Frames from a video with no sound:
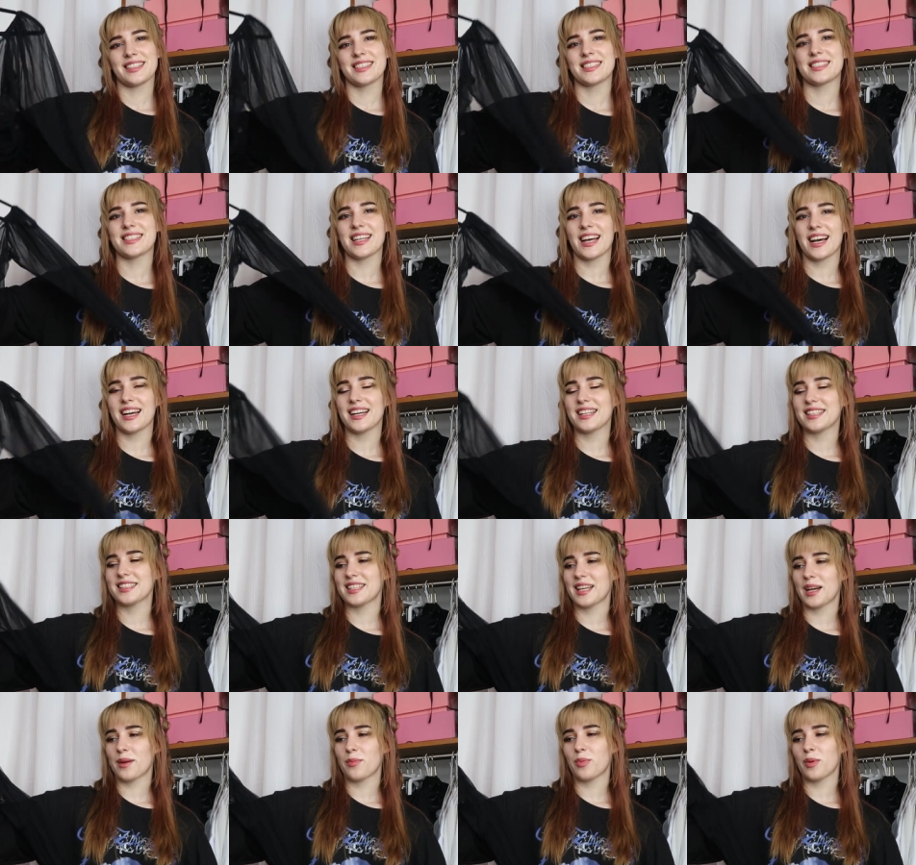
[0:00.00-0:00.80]

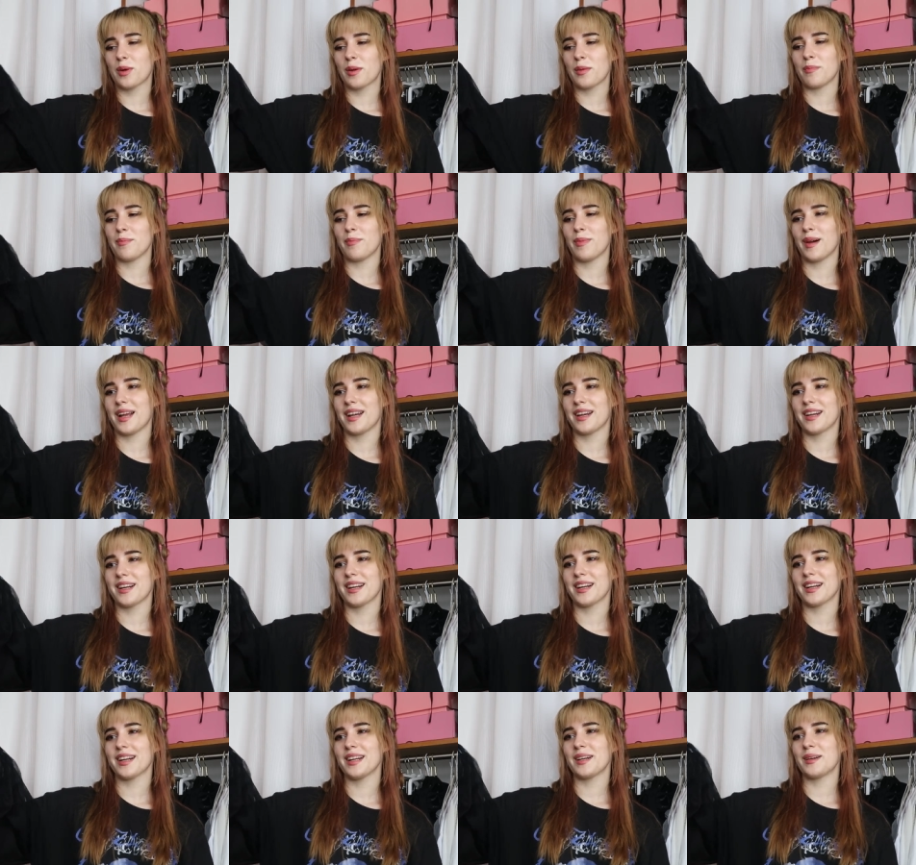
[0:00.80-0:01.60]
style that one
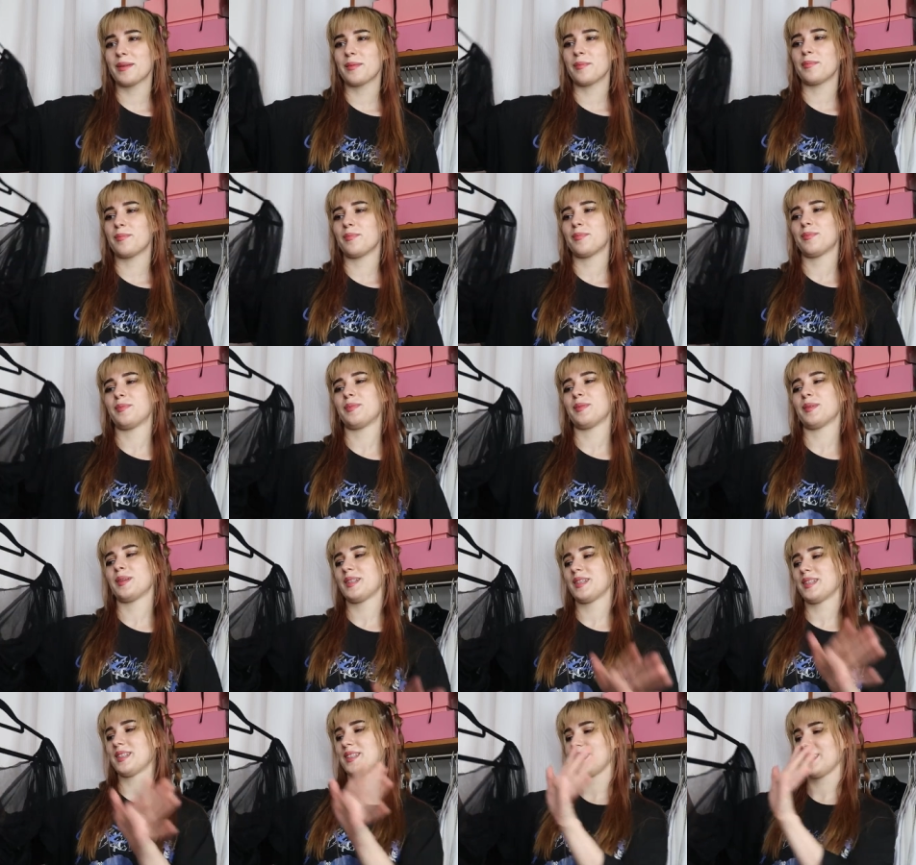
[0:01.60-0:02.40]
better
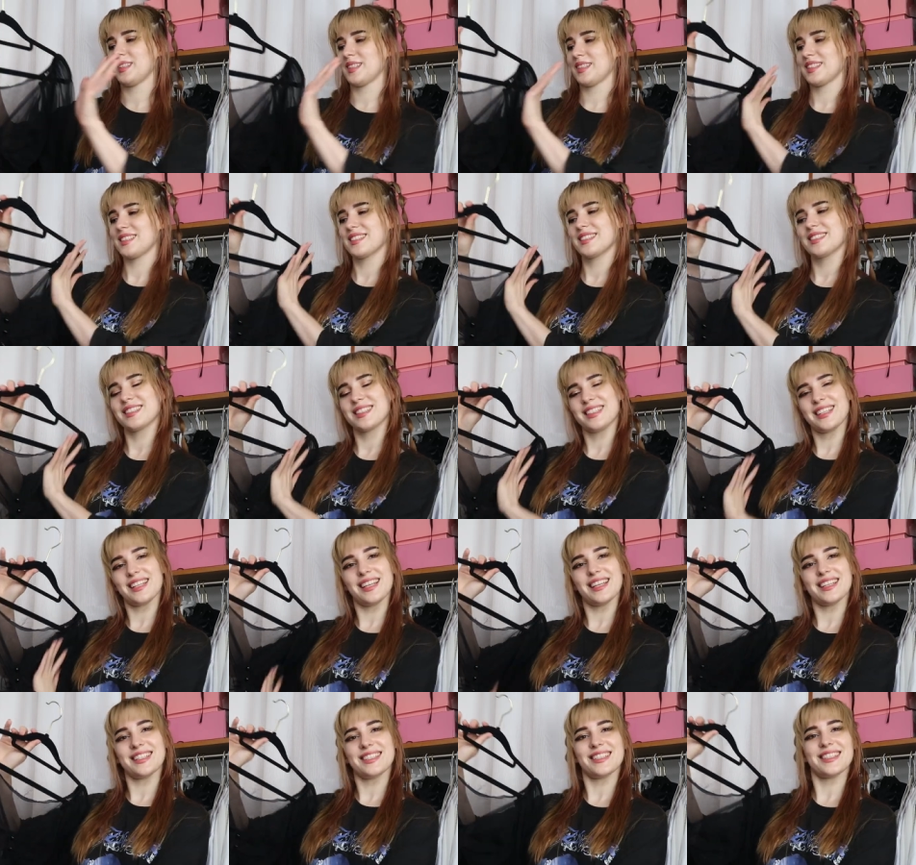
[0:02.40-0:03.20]
but
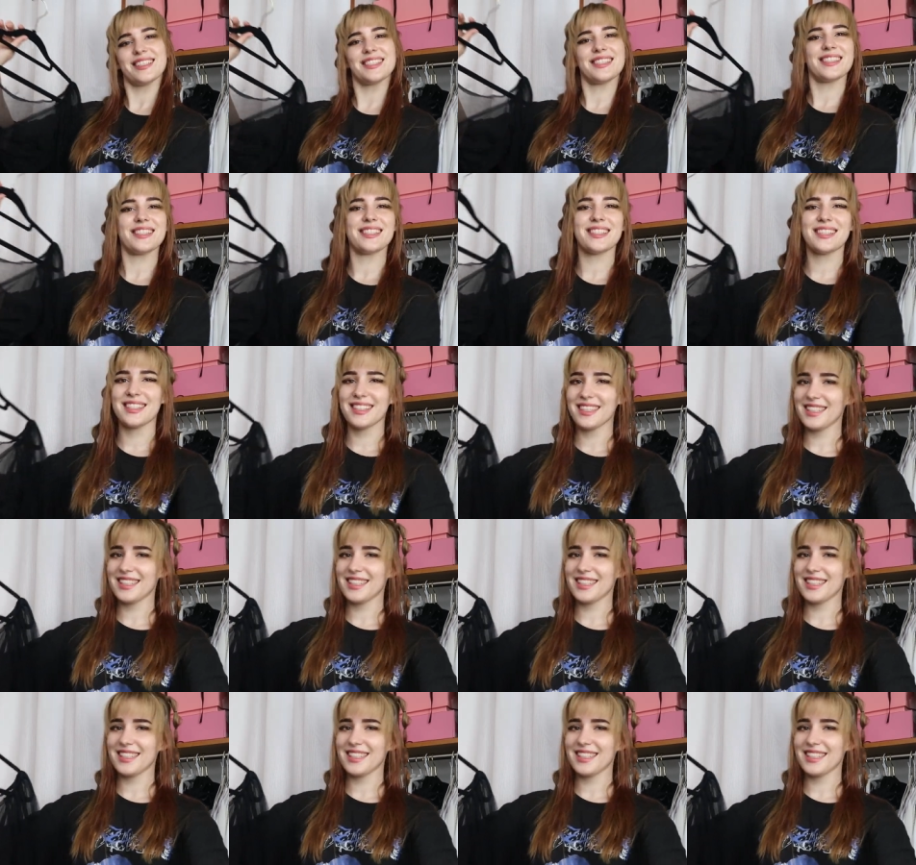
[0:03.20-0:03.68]
let's just